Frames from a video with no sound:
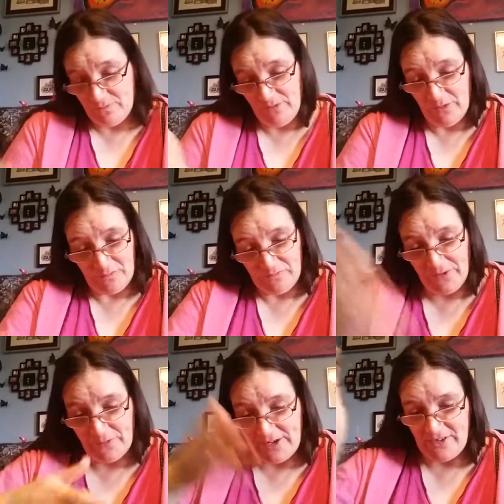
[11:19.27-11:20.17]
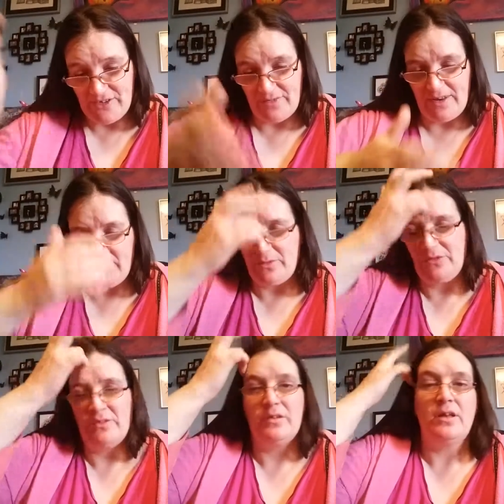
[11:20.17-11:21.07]
Feel, feel free to share any
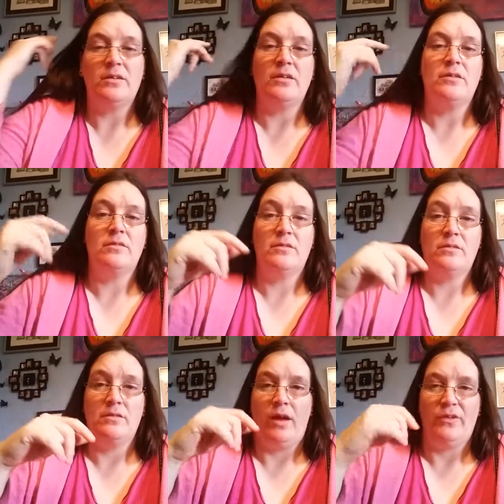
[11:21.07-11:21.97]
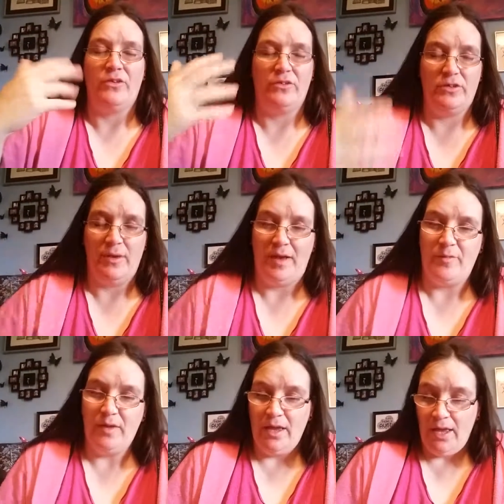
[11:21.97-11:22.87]
thoughts and, and, and answers you
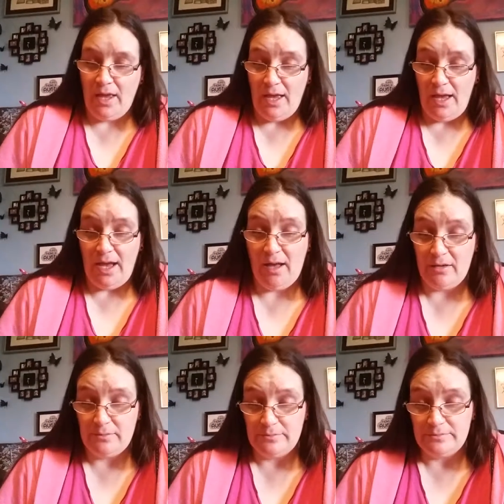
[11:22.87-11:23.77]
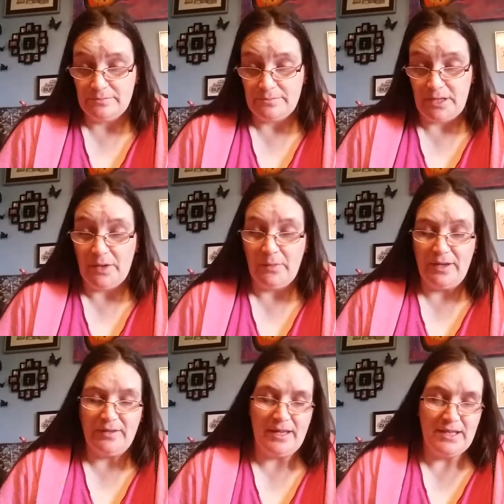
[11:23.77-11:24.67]
have. Um, but
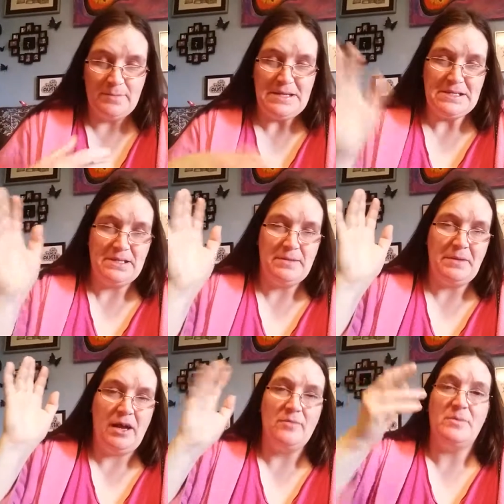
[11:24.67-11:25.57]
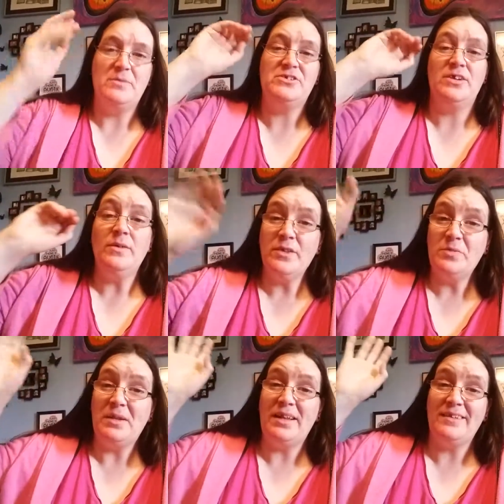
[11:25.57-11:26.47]
otherwise, in the meantime, I've been Michelle,
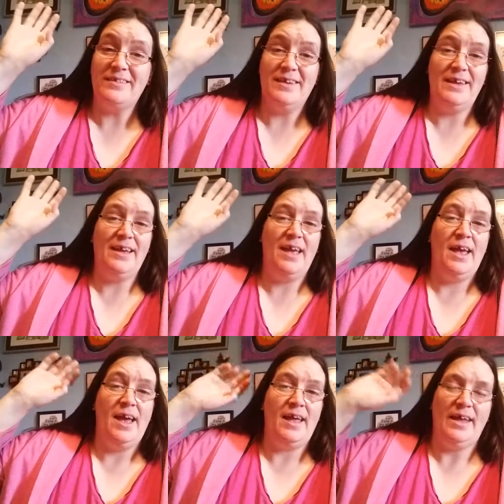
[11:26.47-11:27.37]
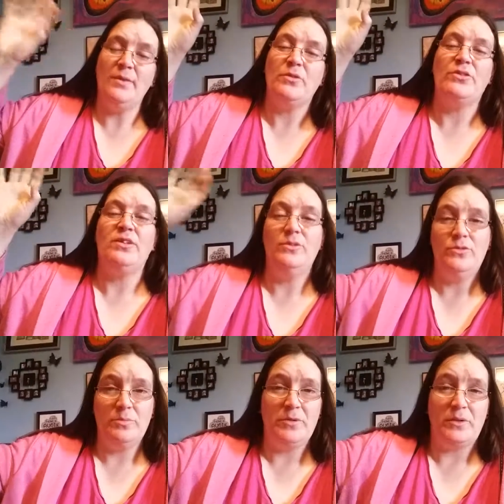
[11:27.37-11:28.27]
you've been listening, and I will see you
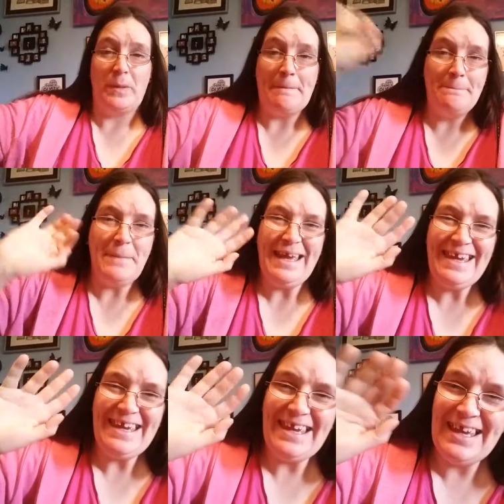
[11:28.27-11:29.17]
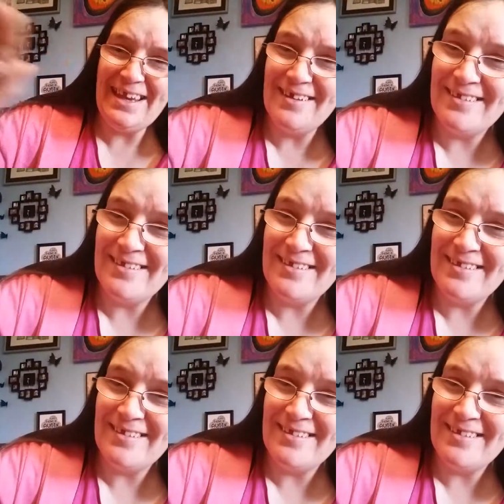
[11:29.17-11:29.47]
tomorrow. Bye!